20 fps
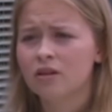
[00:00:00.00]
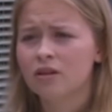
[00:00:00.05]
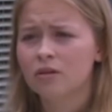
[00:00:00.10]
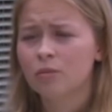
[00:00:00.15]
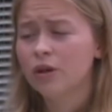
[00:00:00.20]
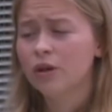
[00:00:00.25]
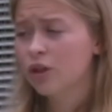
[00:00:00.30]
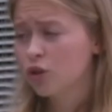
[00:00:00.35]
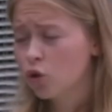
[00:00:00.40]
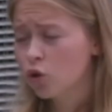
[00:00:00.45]

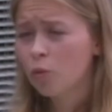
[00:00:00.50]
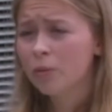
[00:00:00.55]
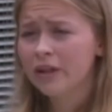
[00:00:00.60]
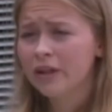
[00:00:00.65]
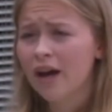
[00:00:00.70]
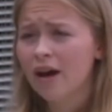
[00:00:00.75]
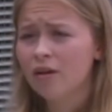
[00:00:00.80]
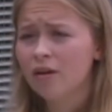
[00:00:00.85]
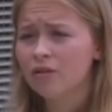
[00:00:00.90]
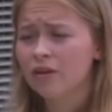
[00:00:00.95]
Well, you took me
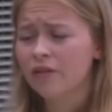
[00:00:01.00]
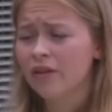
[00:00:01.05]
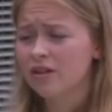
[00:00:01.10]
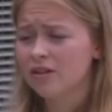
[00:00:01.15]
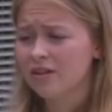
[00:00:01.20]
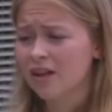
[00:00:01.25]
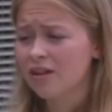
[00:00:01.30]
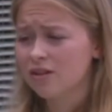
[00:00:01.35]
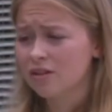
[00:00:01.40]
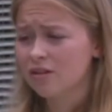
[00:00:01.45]
down and
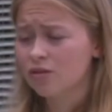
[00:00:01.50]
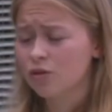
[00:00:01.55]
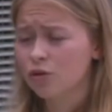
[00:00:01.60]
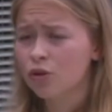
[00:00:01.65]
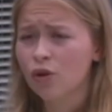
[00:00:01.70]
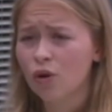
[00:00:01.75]
that's good